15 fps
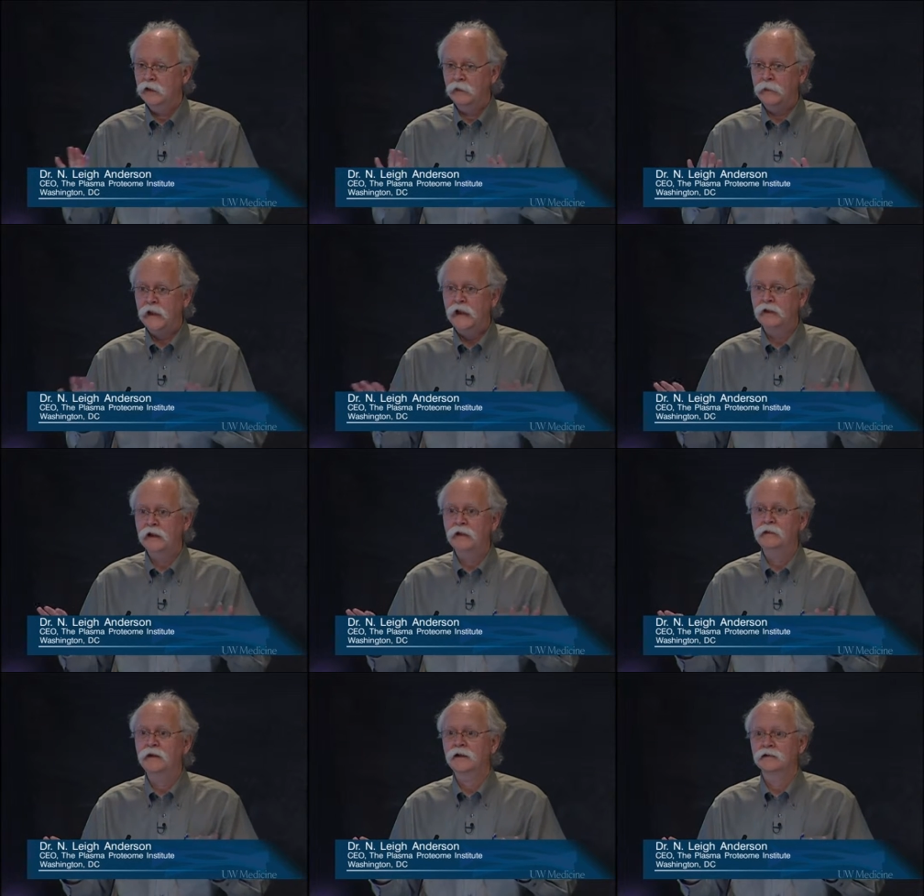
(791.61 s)
That, I
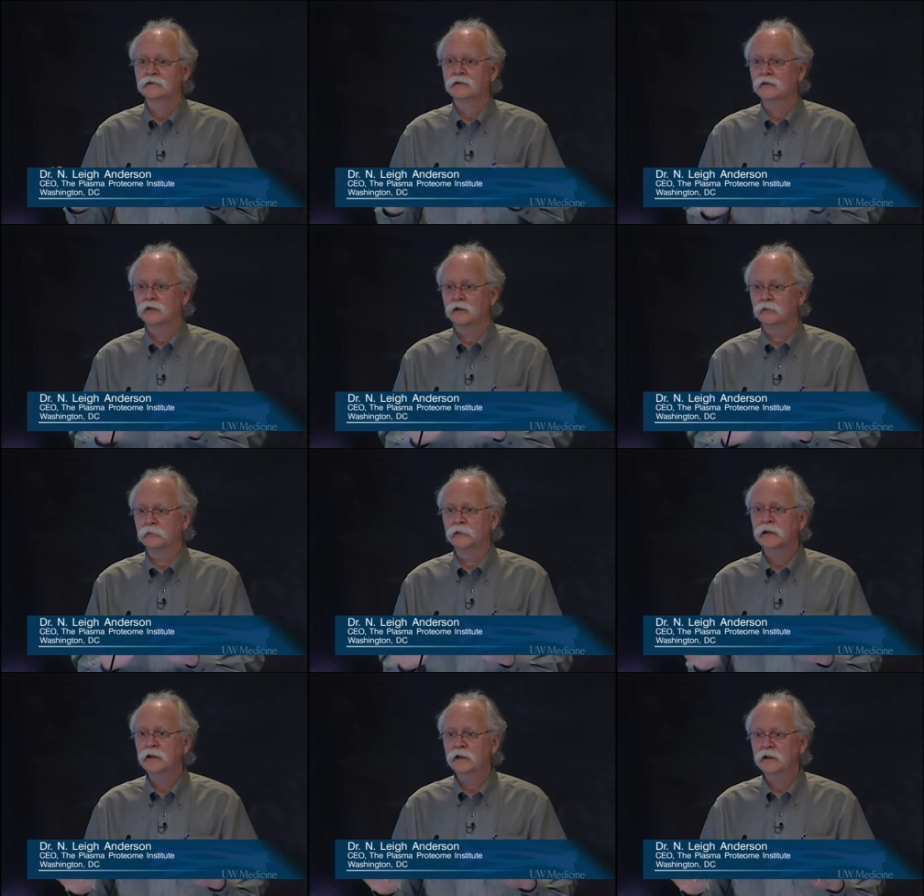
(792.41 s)
think, is going to
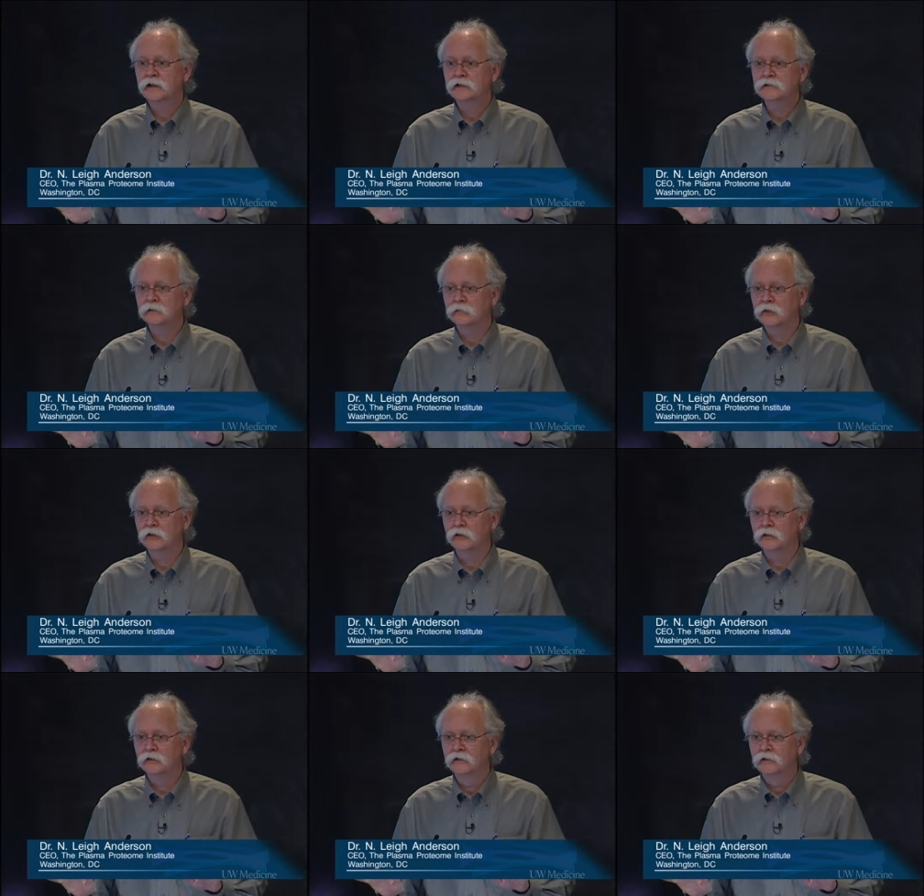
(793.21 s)
completely
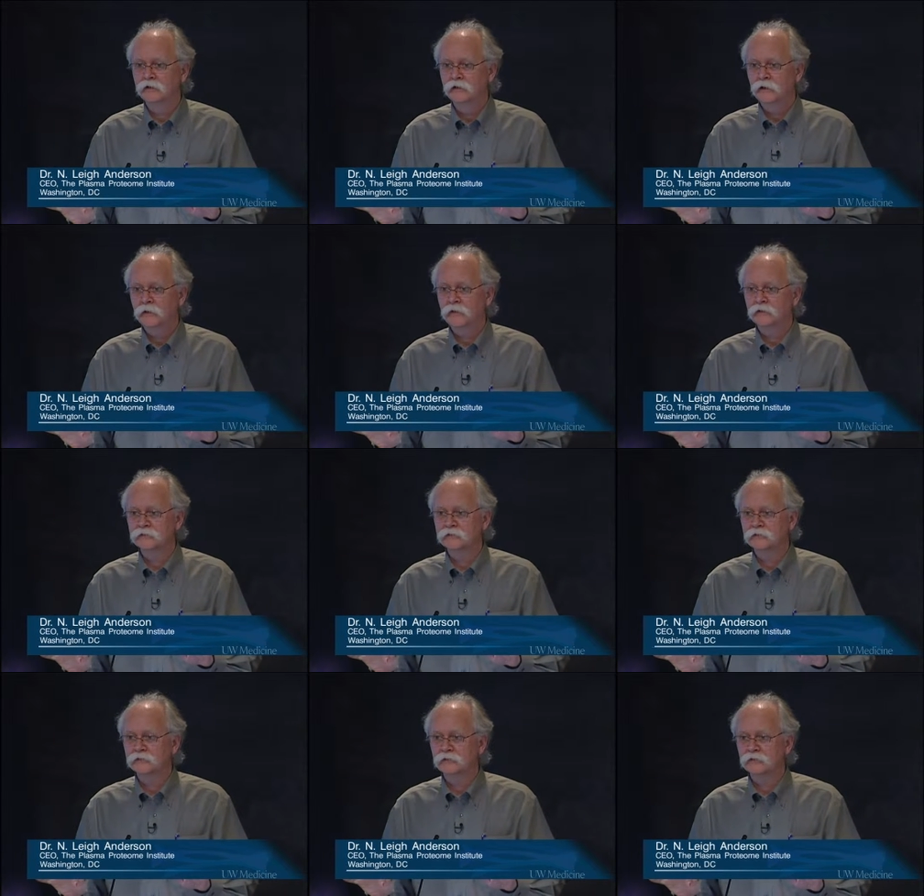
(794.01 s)
disappear.
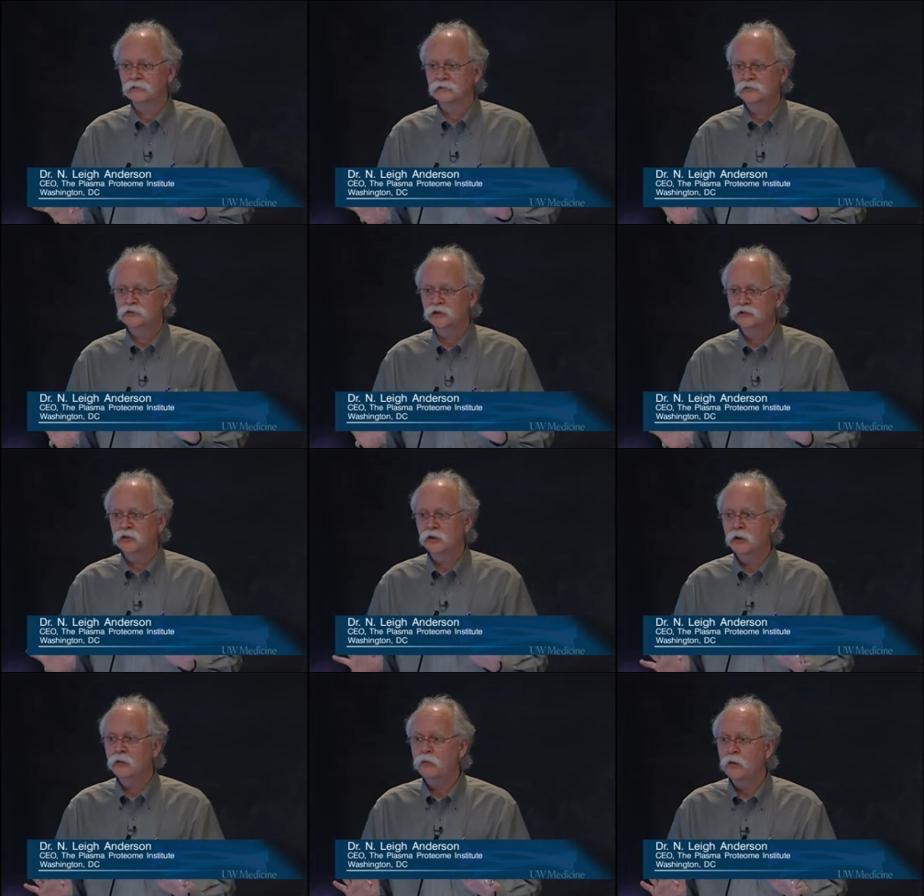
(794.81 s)
There's, there's just
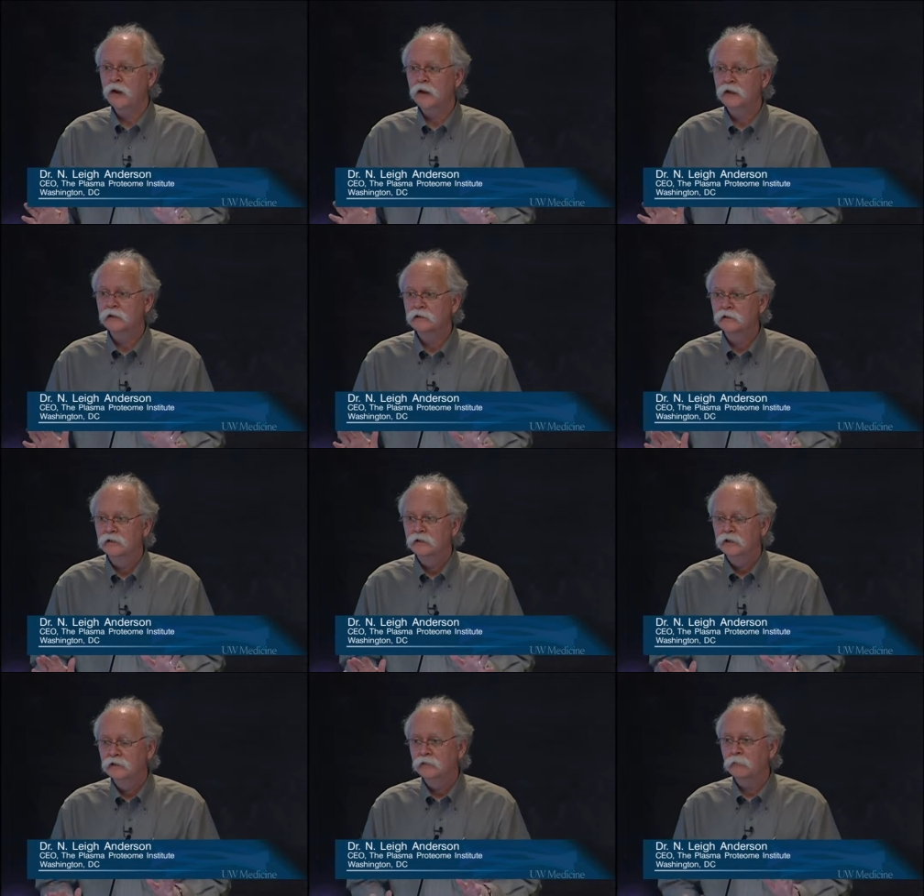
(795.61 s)
no way
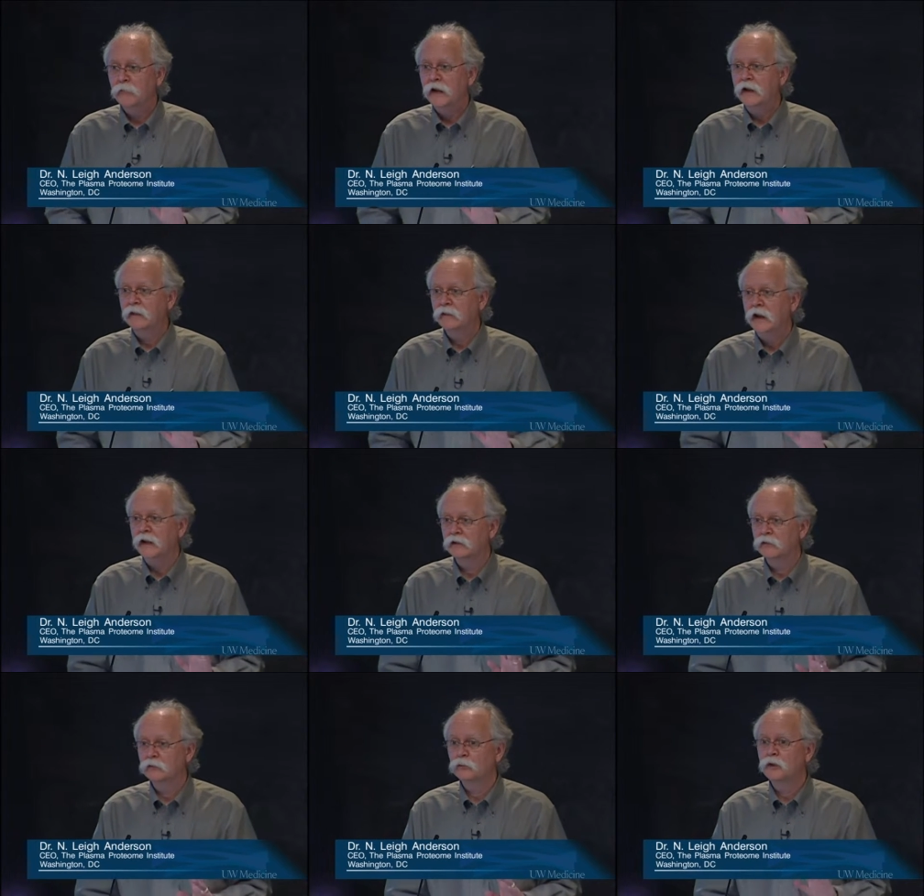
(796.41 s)
to make
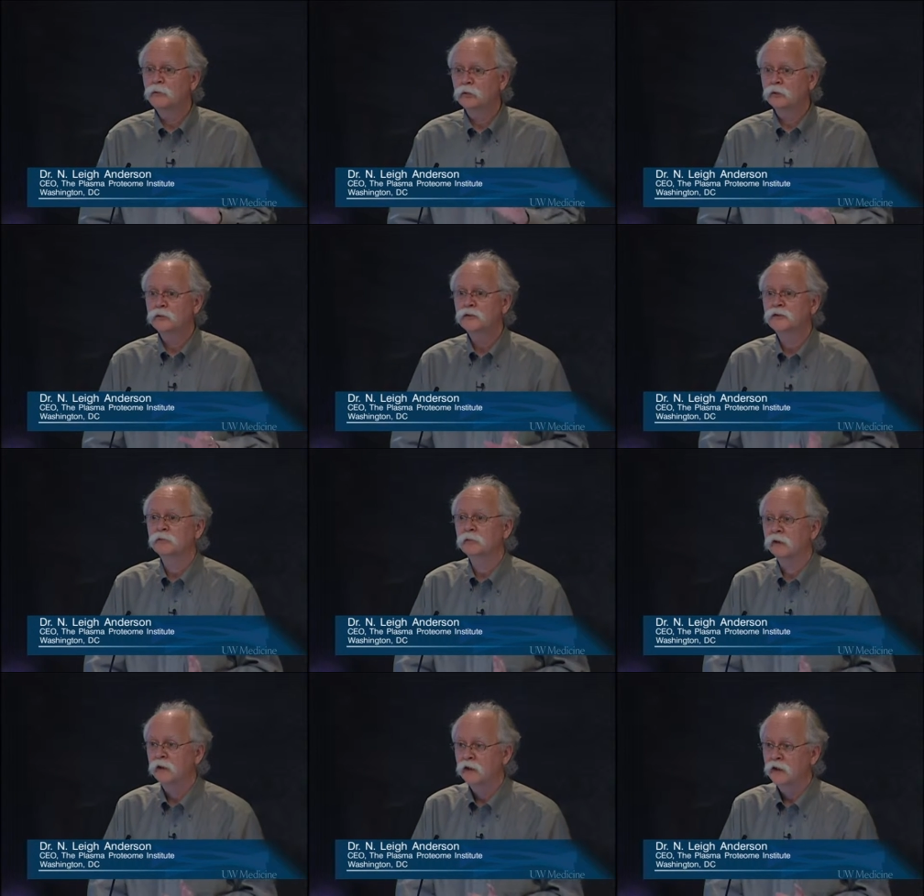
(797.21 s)
that
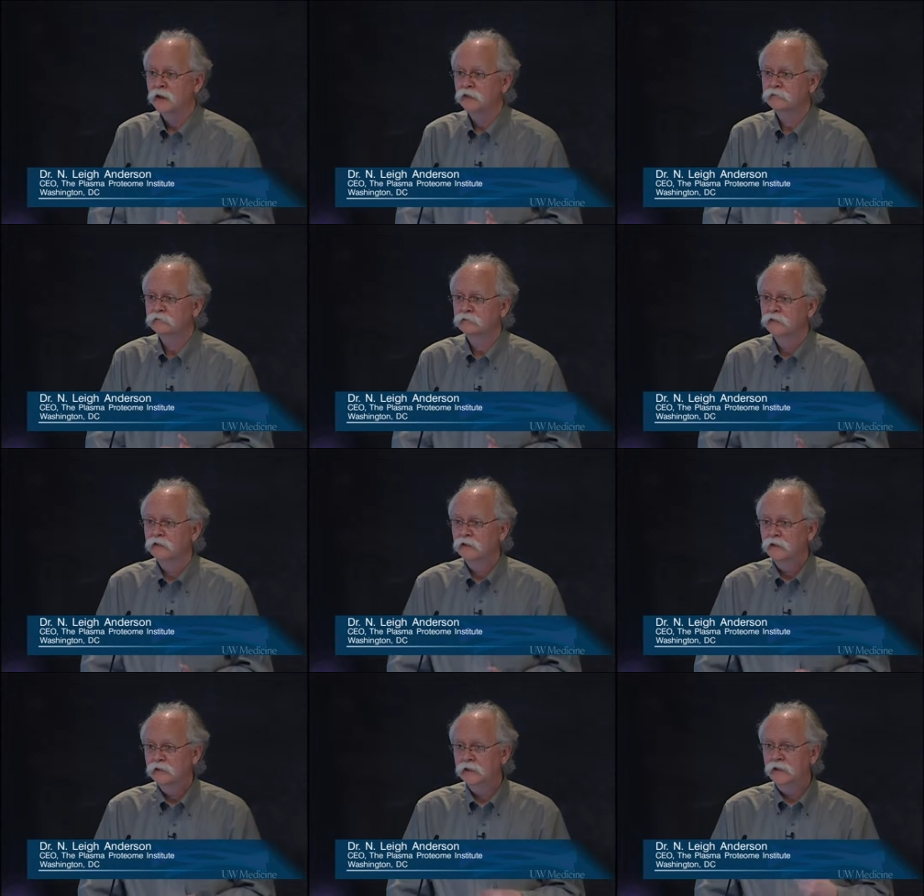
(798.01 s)
reproducible enough
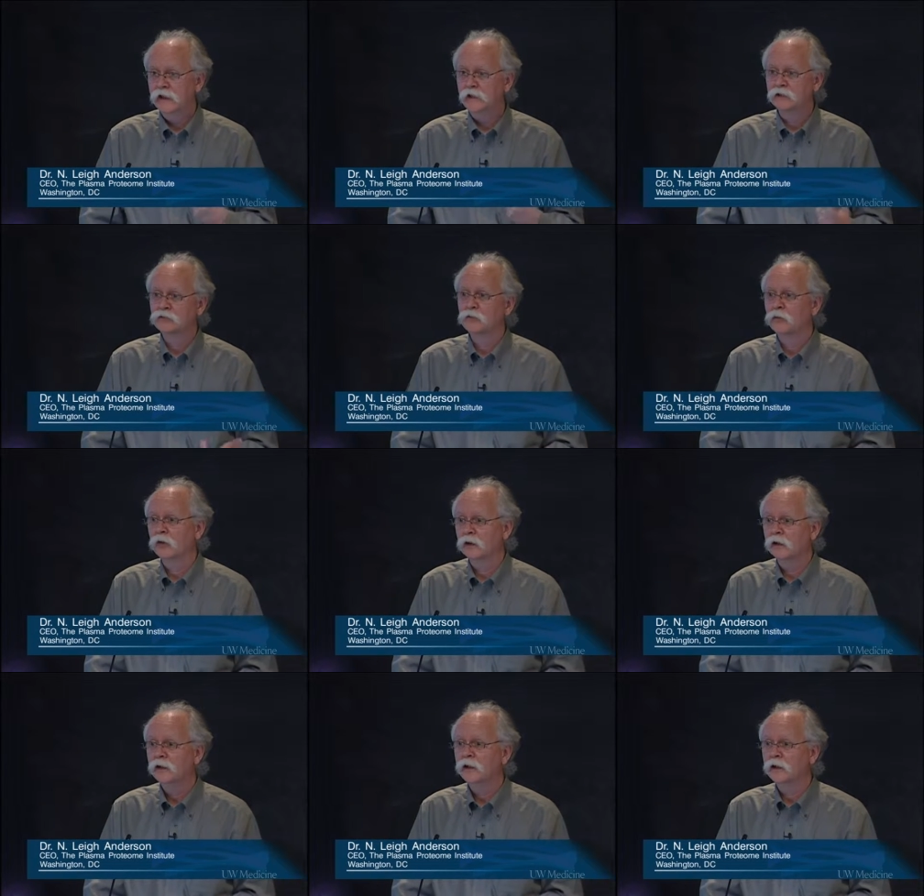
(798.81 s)
to get it to
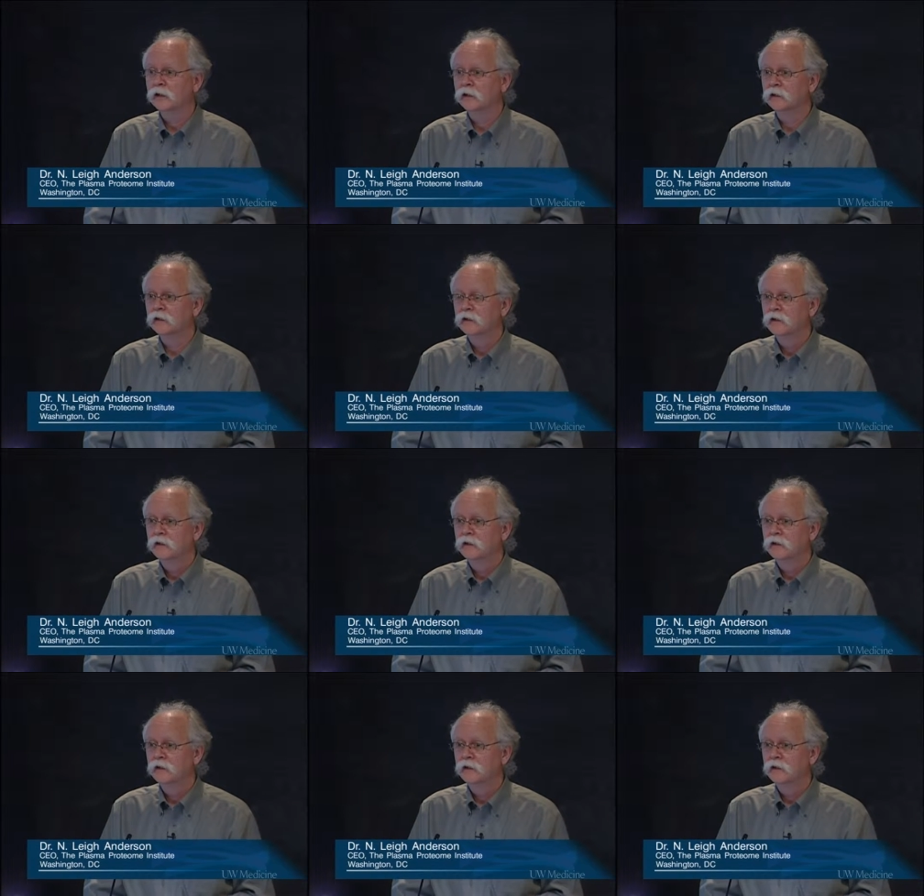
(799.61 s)
work clinically.